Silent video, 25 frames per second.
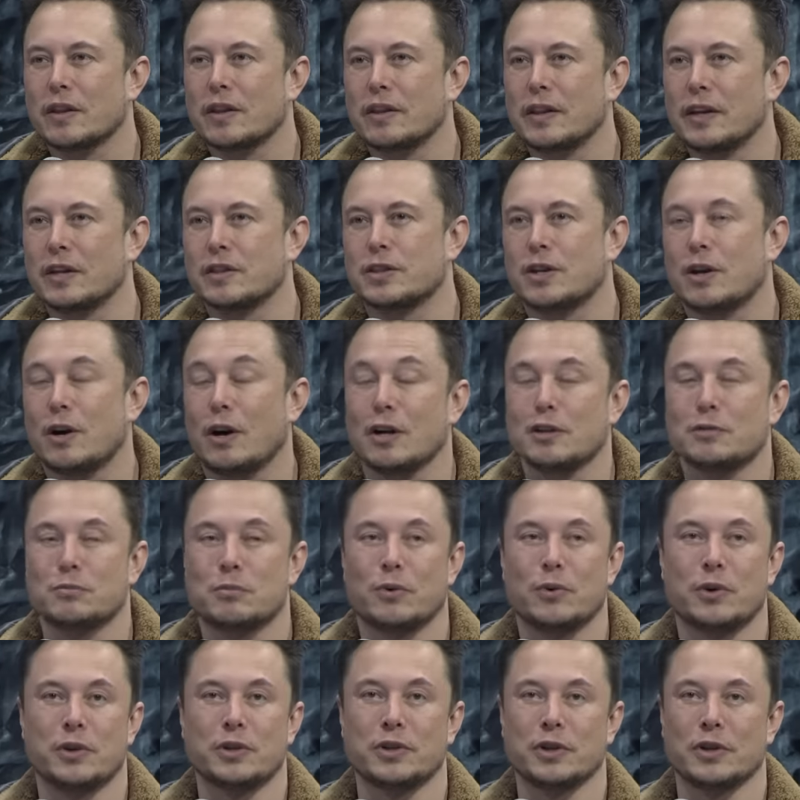things cost
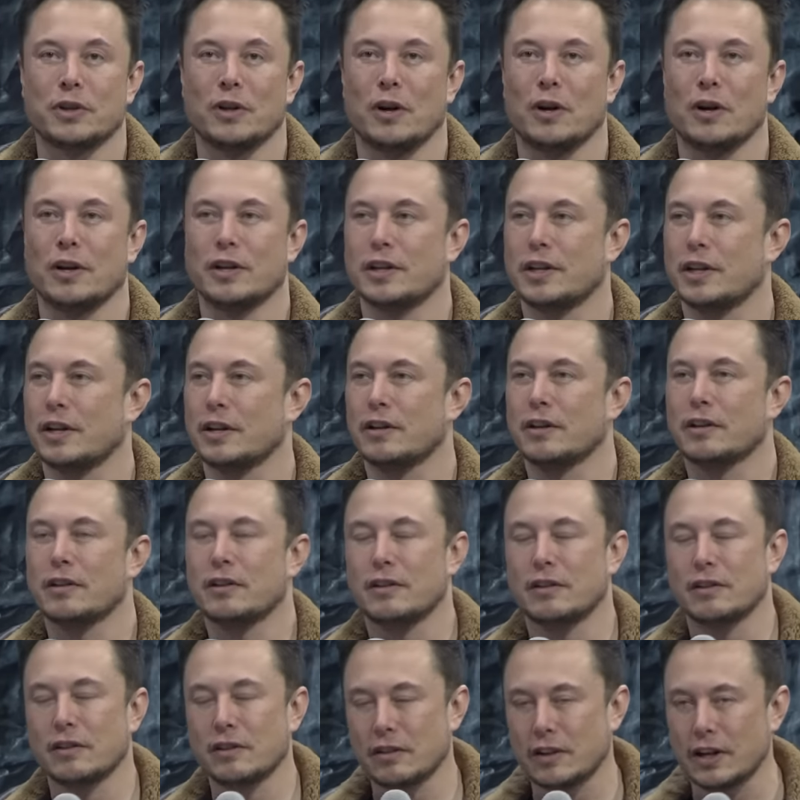more and took longer than
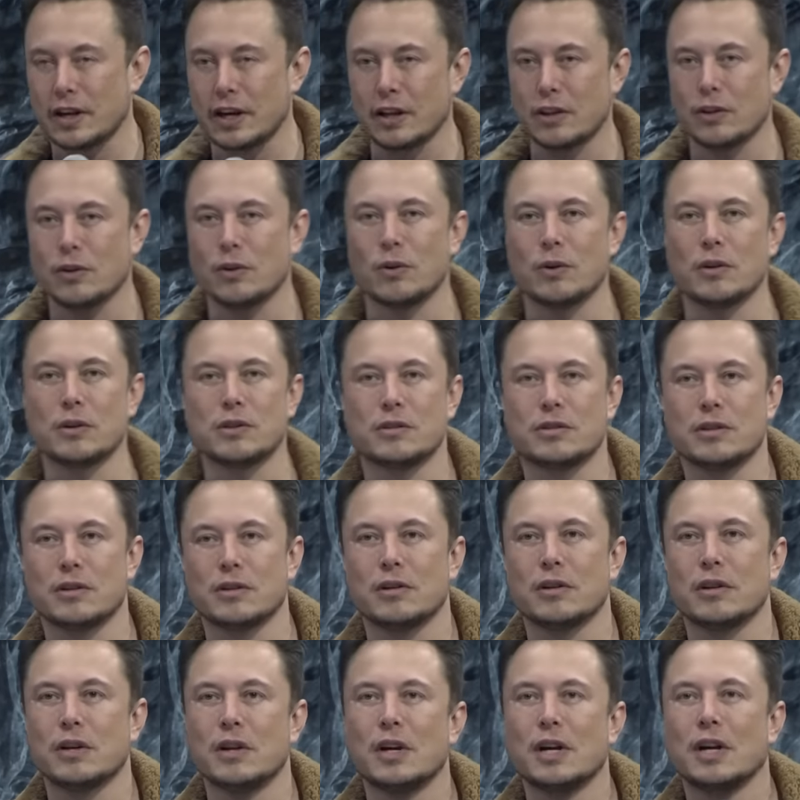than I thought.
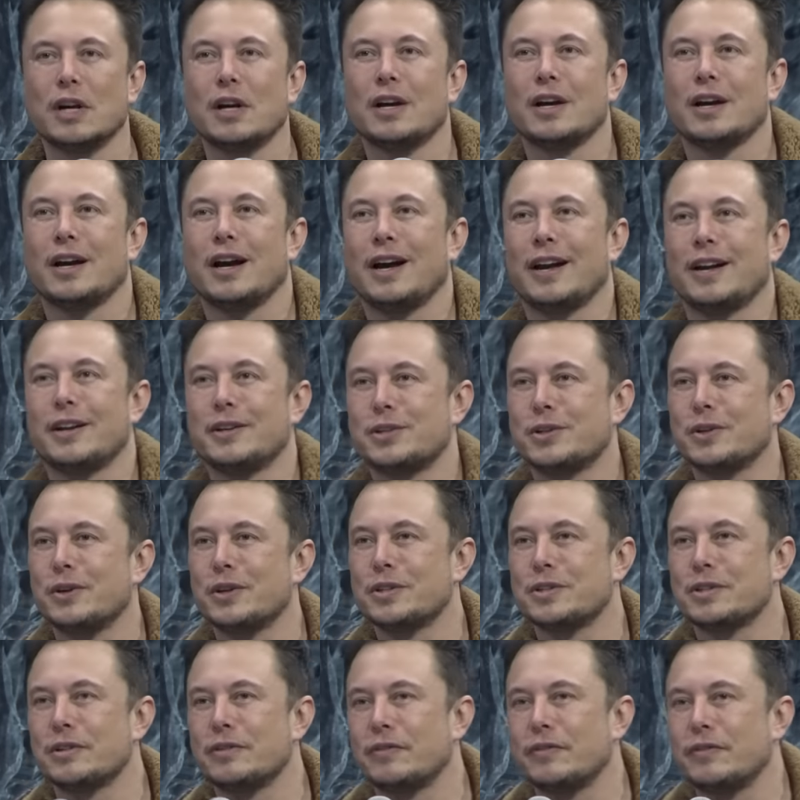So I had a
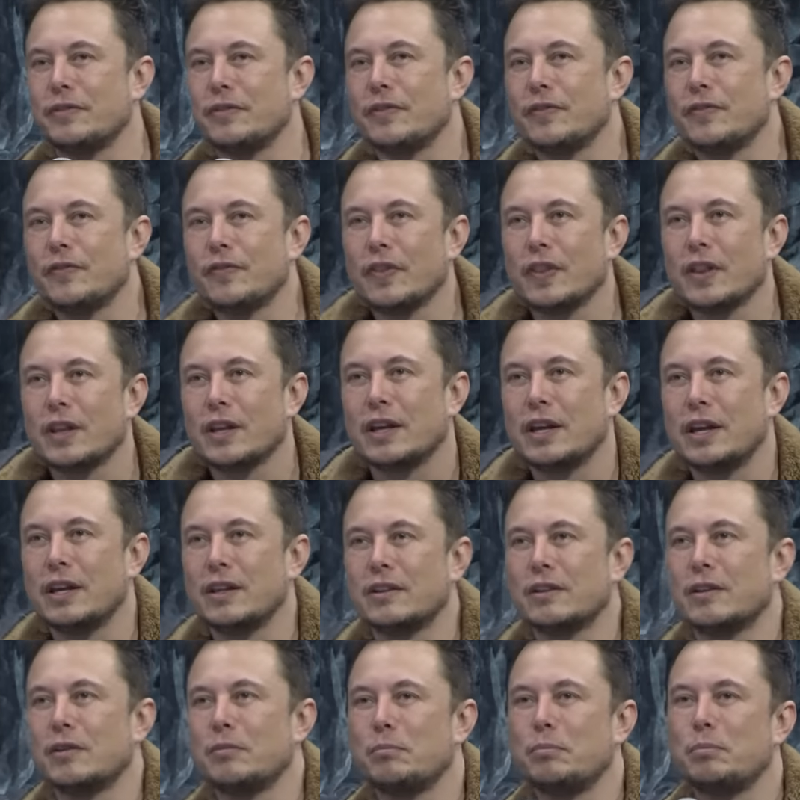choice of
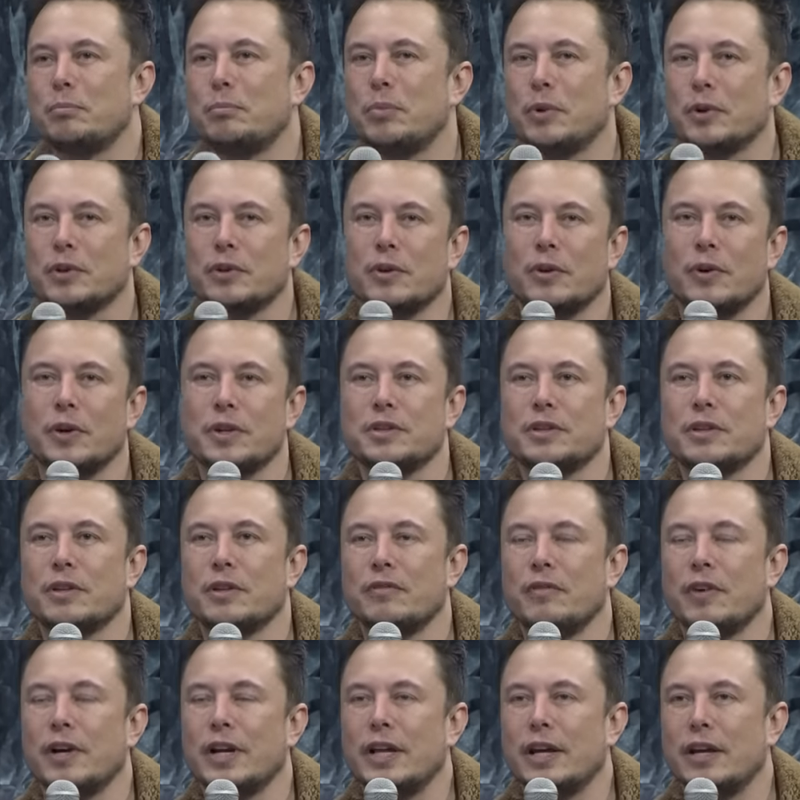either put the rest of
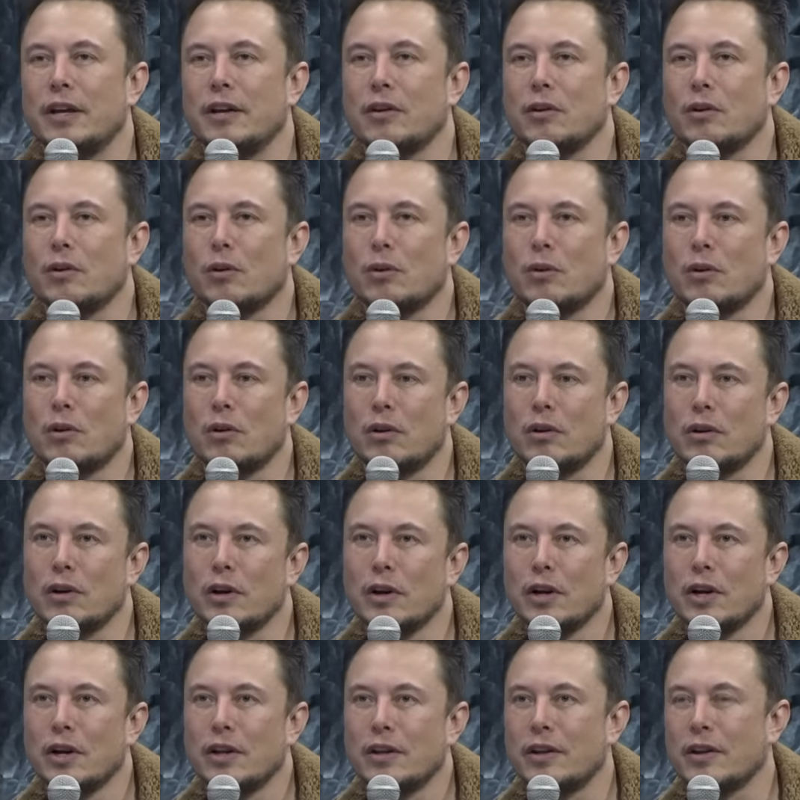the money in or
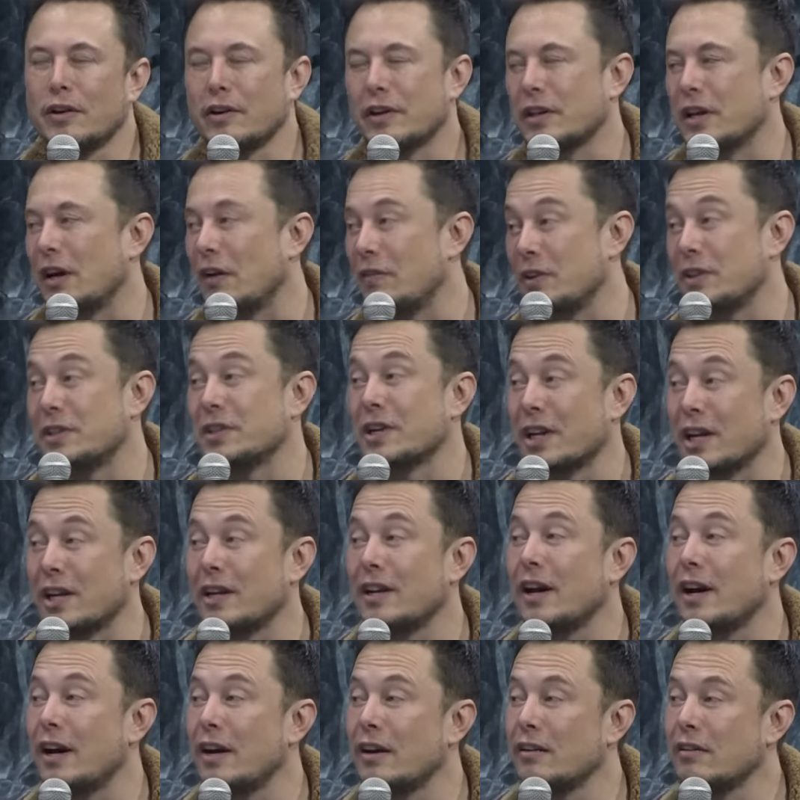the companies are going to
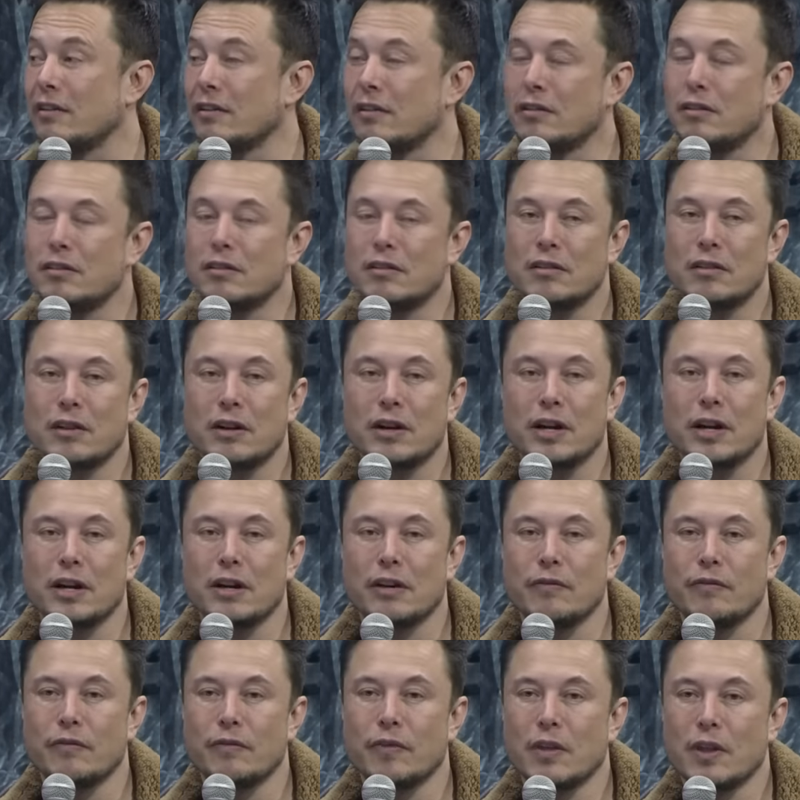die.
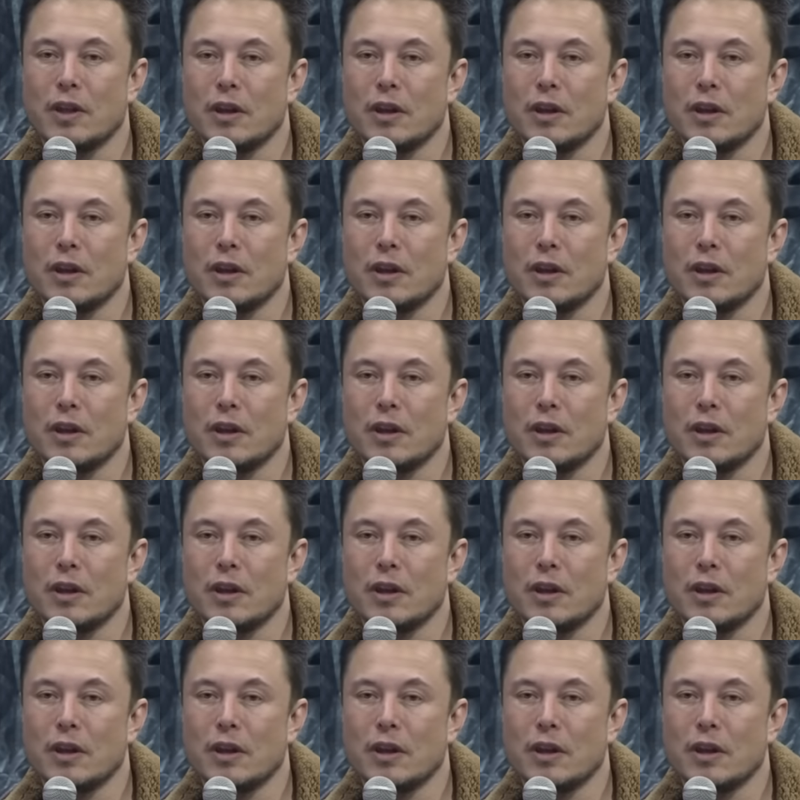Um,